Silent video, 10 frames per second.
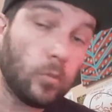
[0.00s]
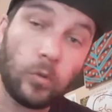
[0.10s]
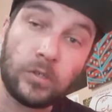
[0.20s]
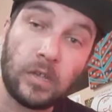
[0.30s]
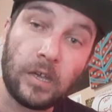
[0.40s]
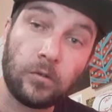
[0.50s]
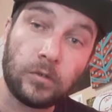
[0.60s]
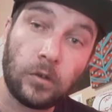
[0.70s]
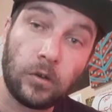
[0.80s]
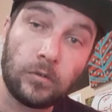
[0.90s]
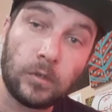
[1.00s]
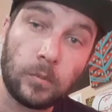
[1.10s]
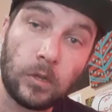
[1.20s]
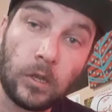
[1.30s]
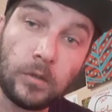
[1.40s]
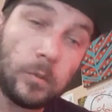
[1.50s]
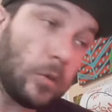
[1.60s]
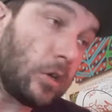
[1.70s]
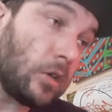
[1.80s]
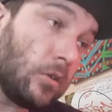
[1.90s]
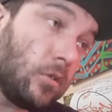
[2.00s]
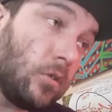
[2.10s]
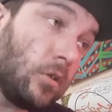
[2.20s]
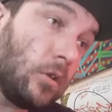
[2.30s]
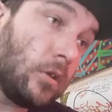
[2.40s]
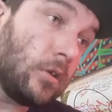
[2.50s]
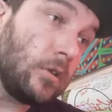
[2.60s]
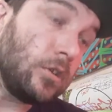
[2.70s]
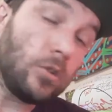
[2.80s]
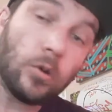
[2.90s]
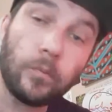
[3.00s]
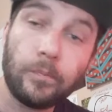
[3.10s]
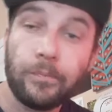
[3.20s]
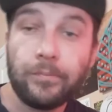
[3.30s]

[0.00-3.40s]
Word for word: what titles are sometimes. But, you know,